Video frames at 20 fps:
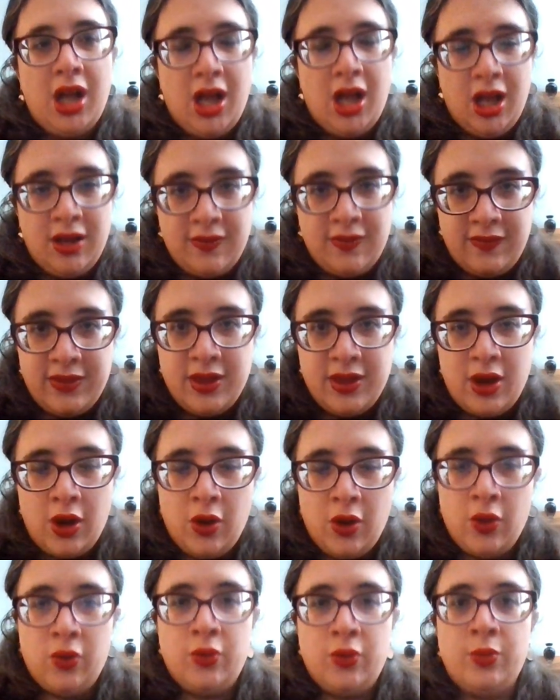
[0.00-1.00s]
of the
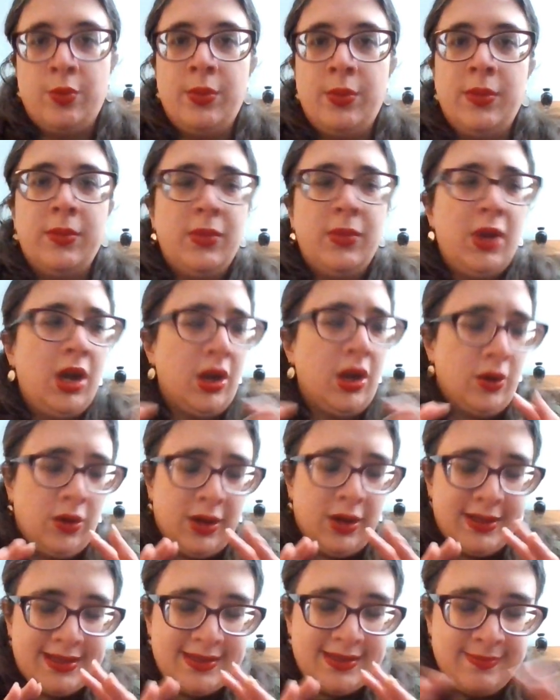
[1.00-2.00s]
home
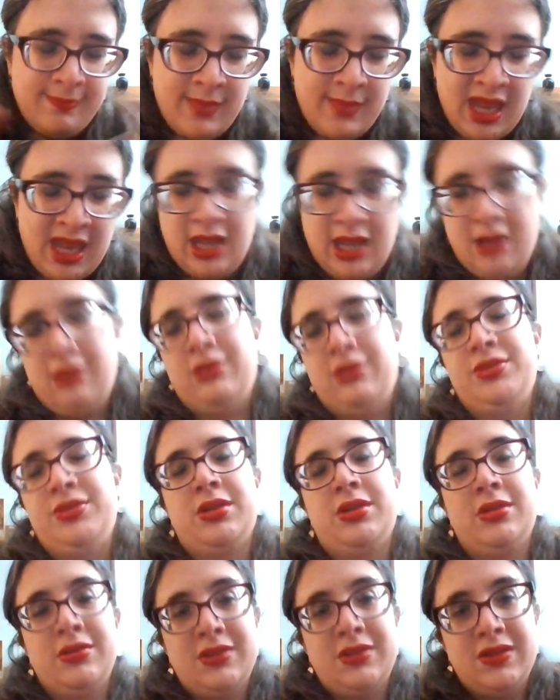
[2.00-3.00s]
across many
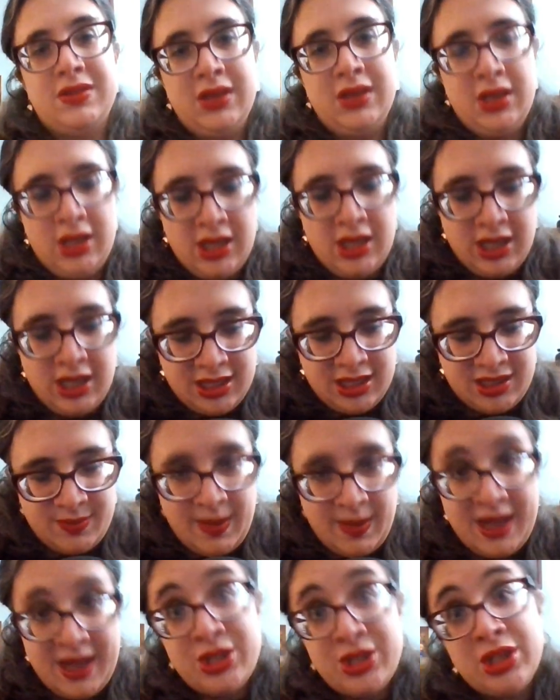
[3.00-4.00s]
cultures,
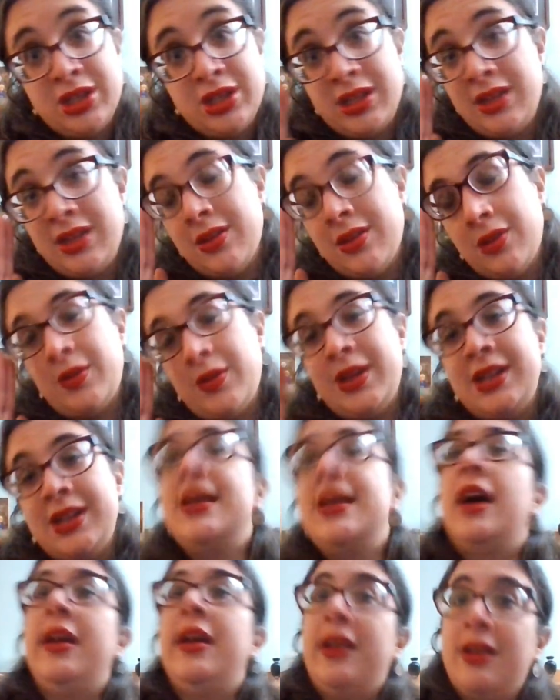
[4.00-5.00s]
especially though in
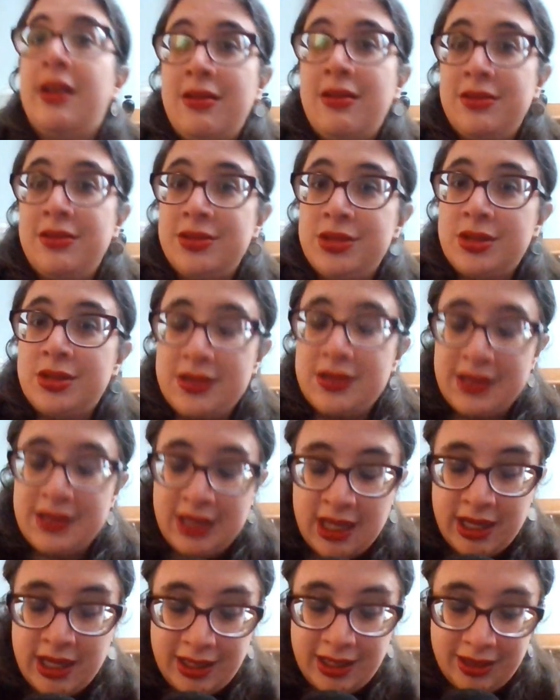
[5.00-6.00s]
Italian cultures. And
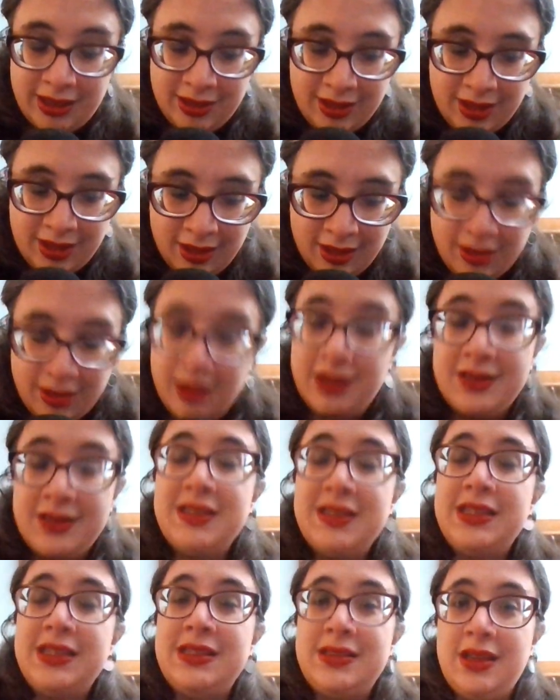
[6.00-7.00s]
I can
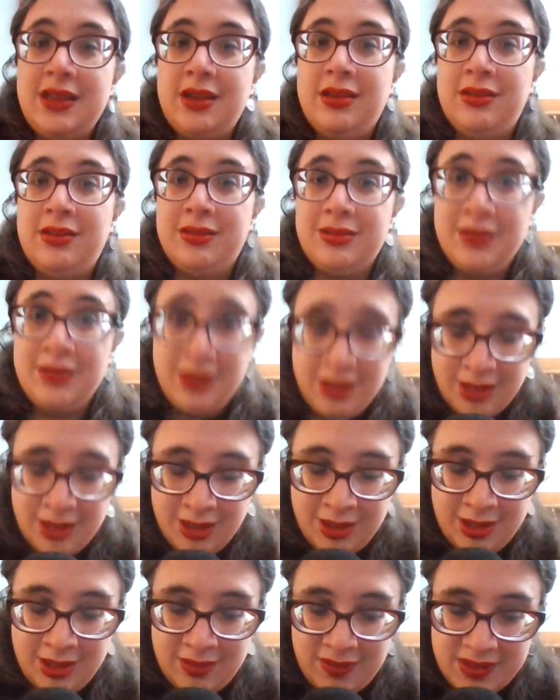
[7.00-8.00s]
honestly say that
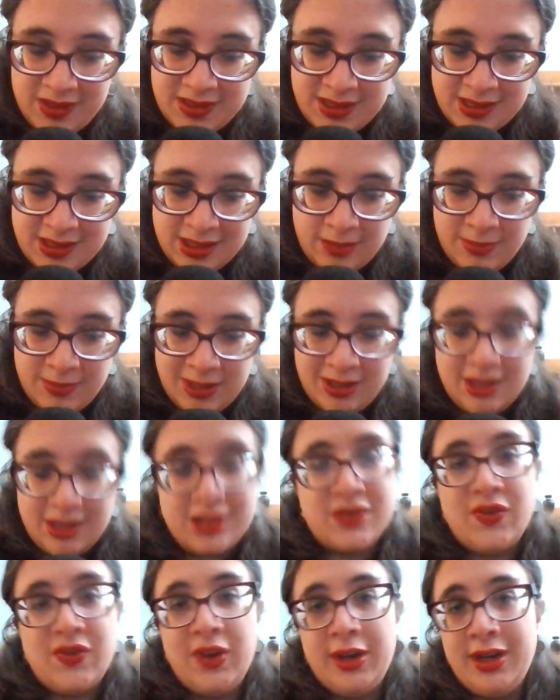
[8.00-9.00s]
this is something that
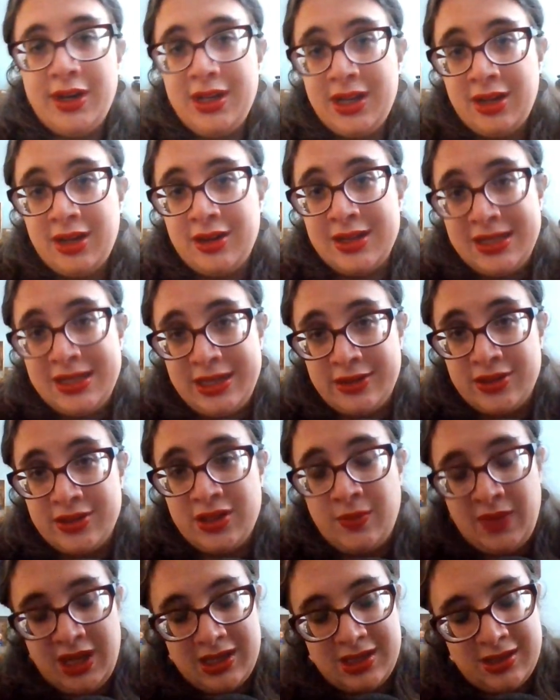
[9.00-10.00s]
is very near and dear to
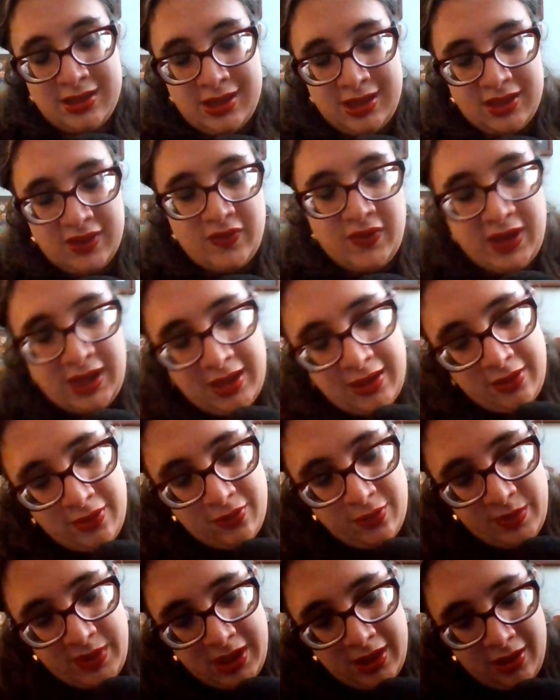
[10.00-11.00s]
me today's
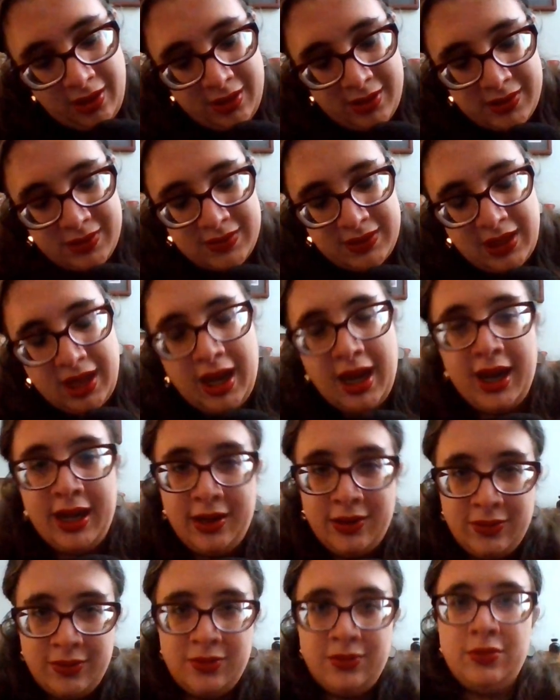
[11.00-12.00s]
video because I
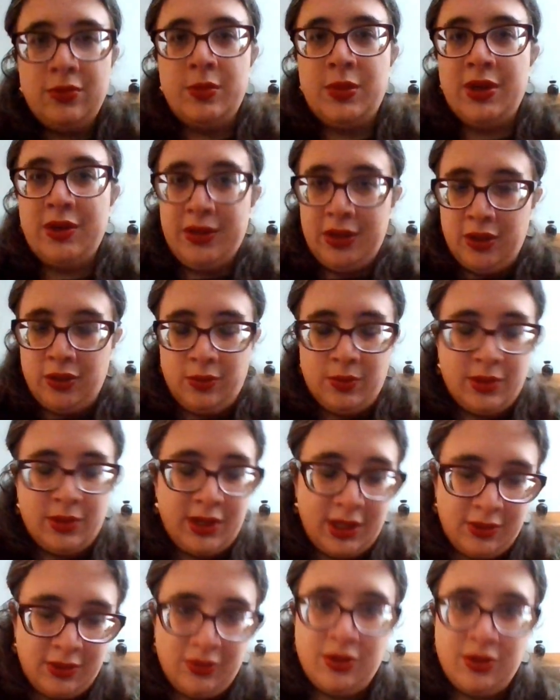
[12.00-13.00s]
don't know about you, but
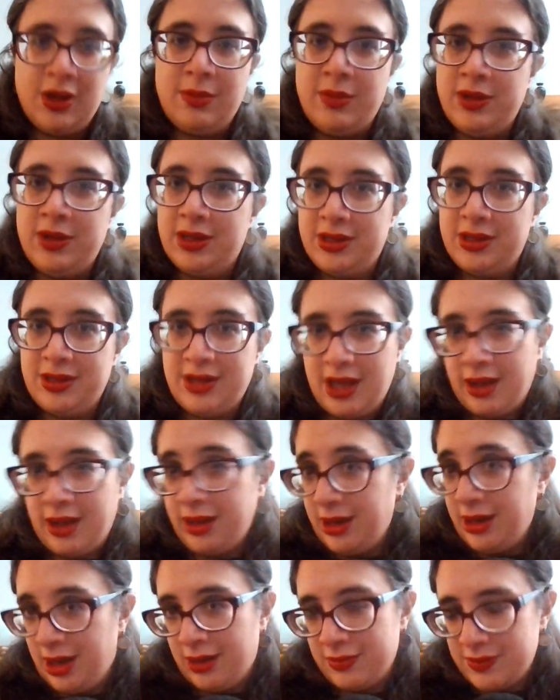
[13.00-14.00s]
I grew up in an
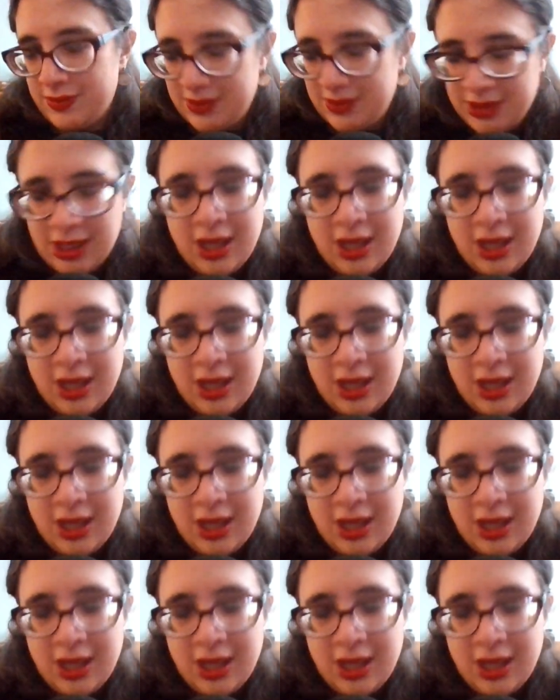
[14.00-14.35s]
Italian house